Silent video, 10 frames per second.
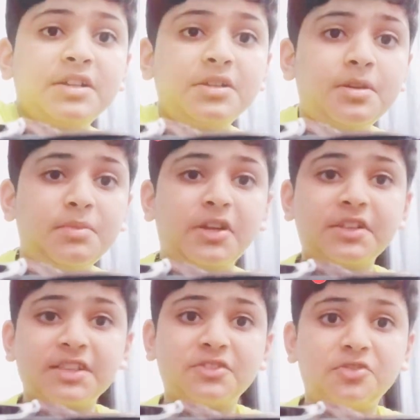
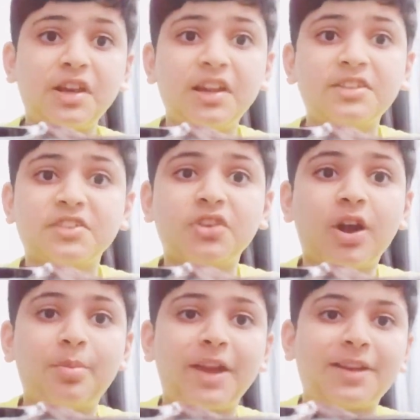because it's really
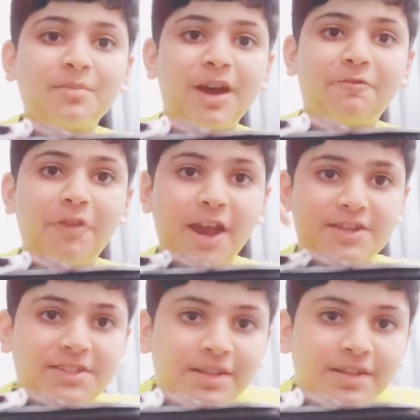disturbing my face.